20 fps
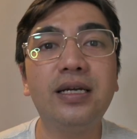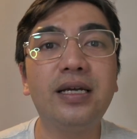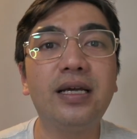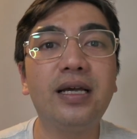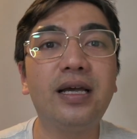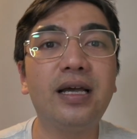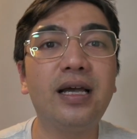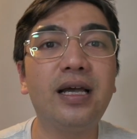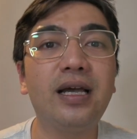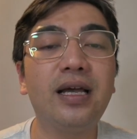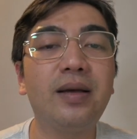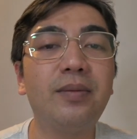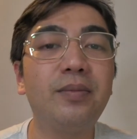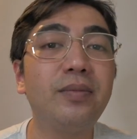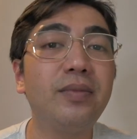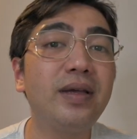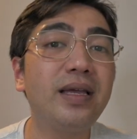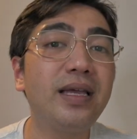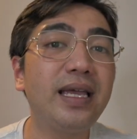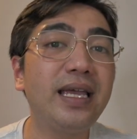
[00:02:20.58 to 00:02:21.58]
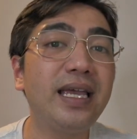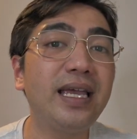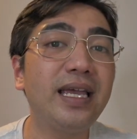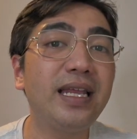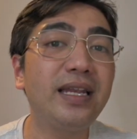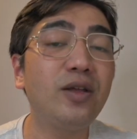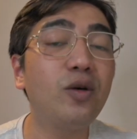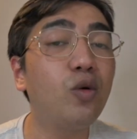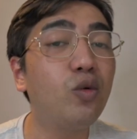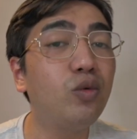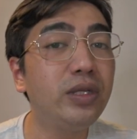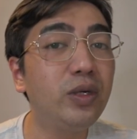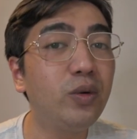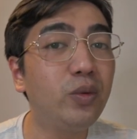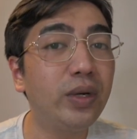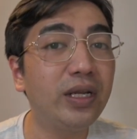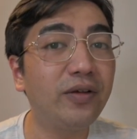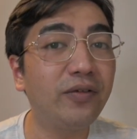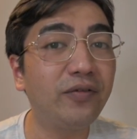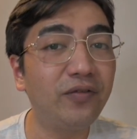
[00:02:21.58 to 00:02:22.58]
and the only
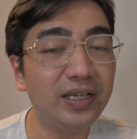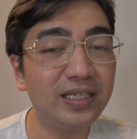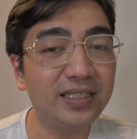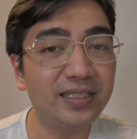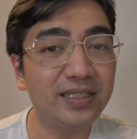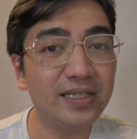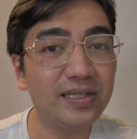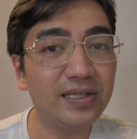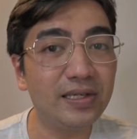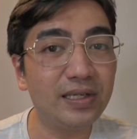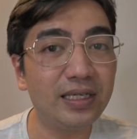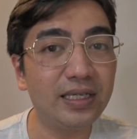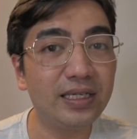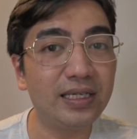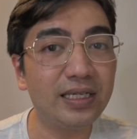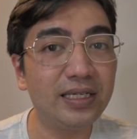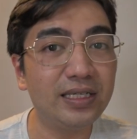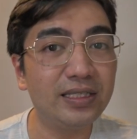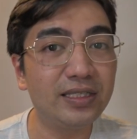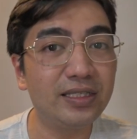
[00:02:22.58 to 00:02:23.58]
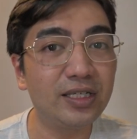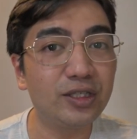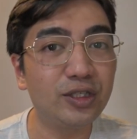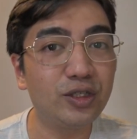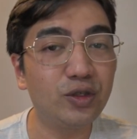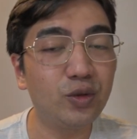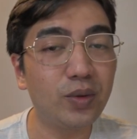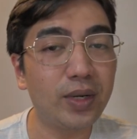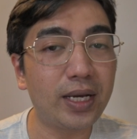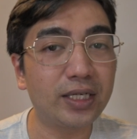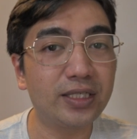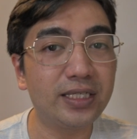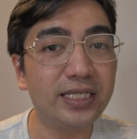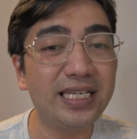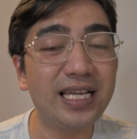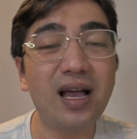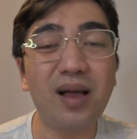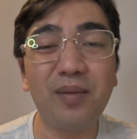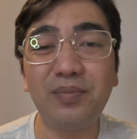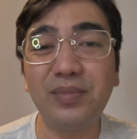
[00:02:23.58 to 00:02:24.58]
way to fix it is to
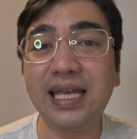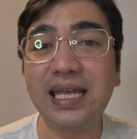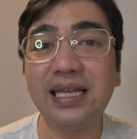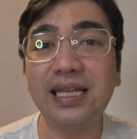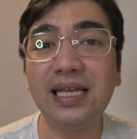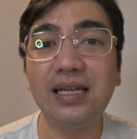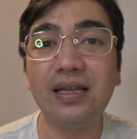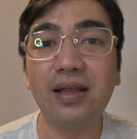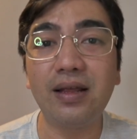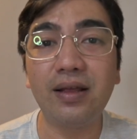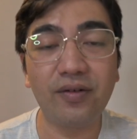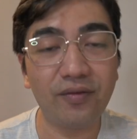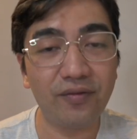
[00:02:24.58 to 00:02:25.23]
actually update it